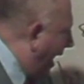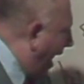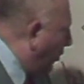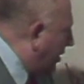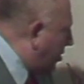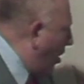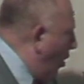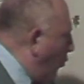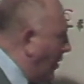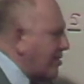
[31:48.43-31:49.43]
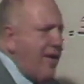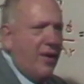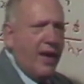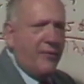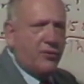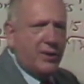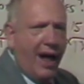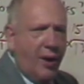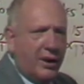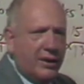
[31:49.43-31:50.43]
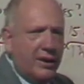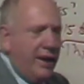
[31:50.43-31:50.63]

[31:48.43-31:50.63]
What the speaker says: hours. What's another name for an hour?